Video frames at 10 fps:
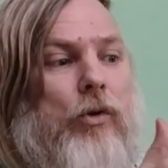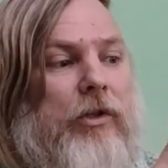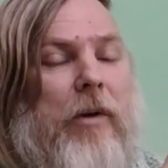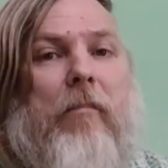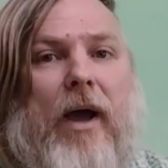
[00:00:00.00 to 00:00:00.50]
to
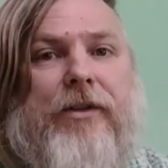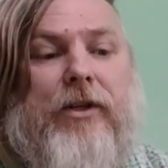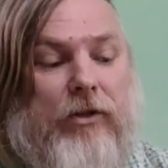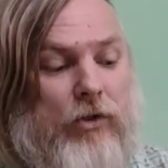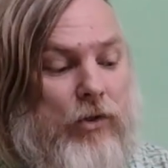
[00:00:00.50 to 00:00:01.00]
the
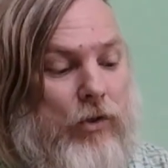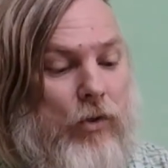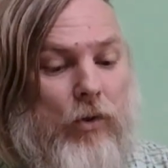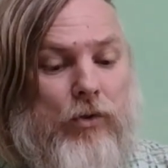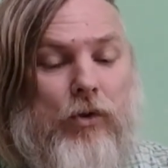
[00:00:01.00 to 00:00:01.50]
matter,
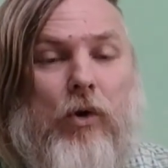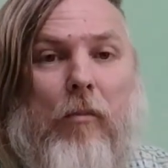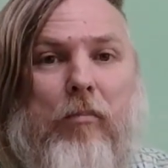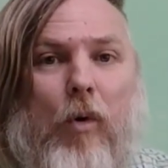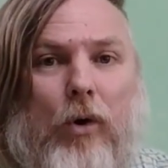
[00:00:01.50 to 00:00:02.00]
to
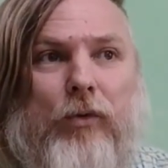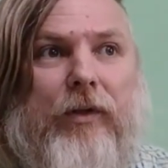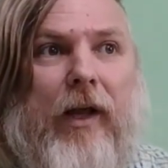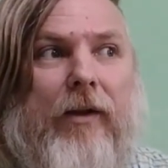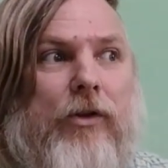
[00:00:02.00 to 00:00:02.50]
comport
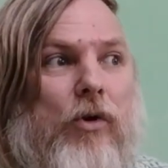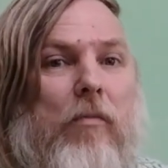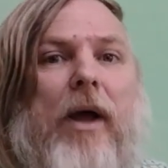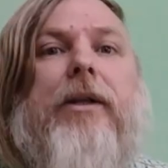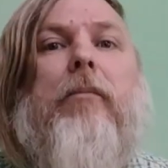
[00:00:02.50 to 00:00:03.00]
with that
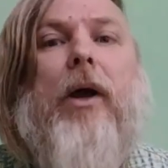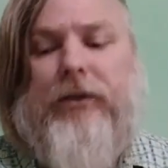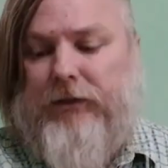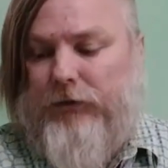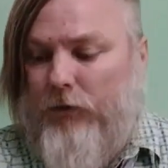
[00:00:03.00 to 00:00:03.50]
new mathematics.